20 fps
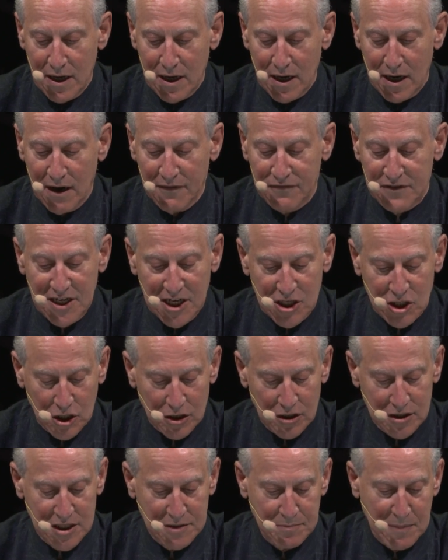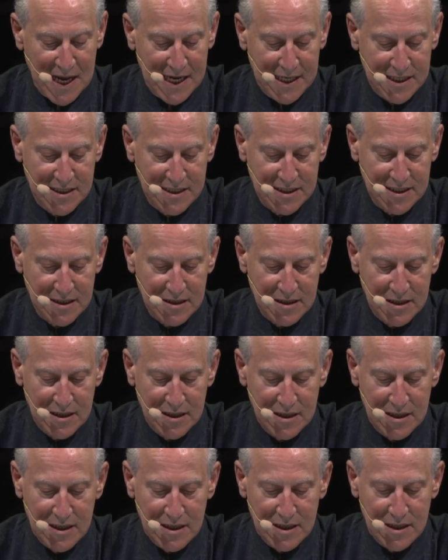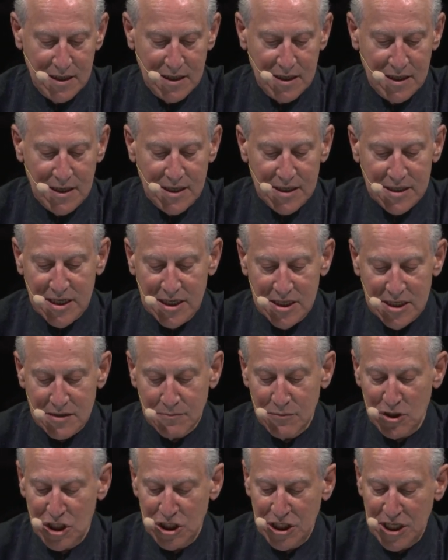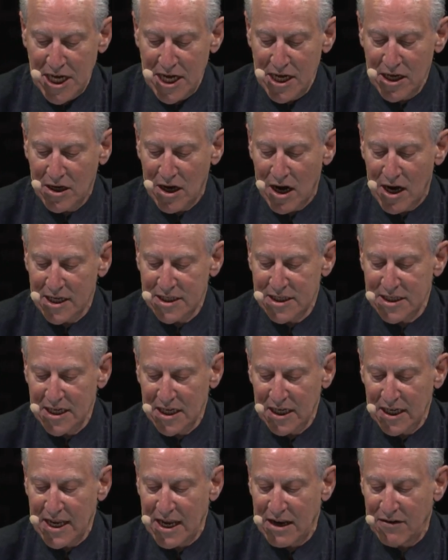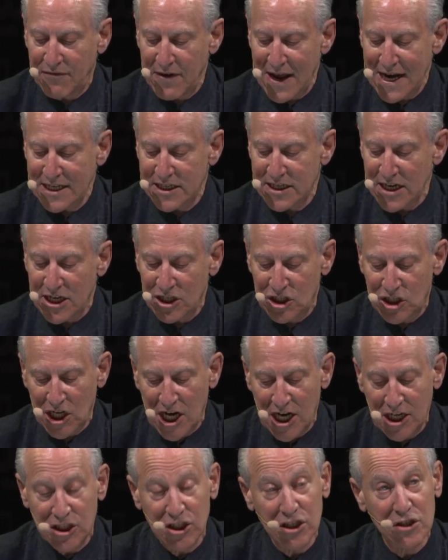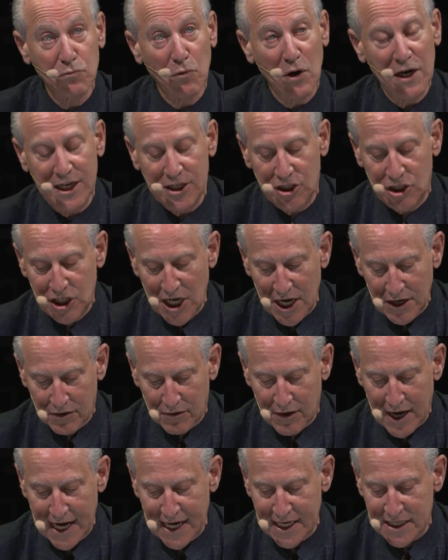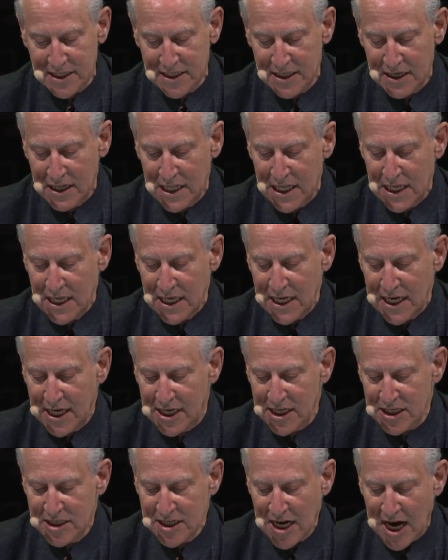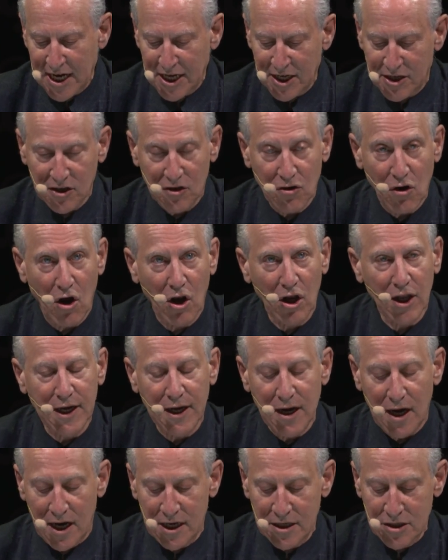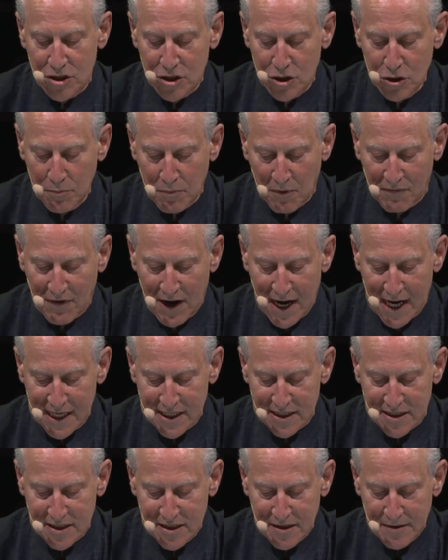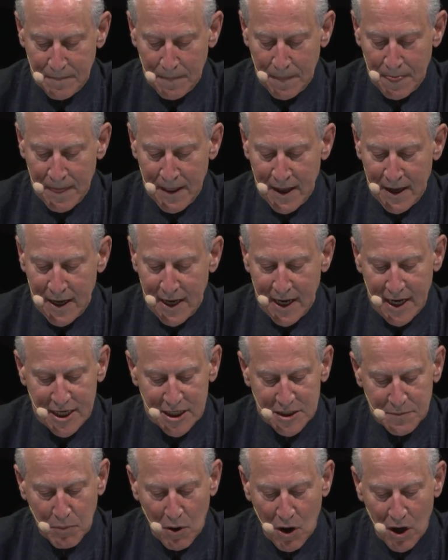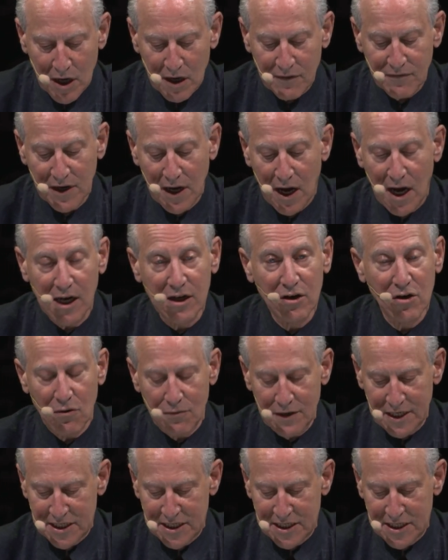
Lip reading: of digital space. Since the machine constantly invents and changes what it generates, he decided to call it unsupervised. It is part of an ongoing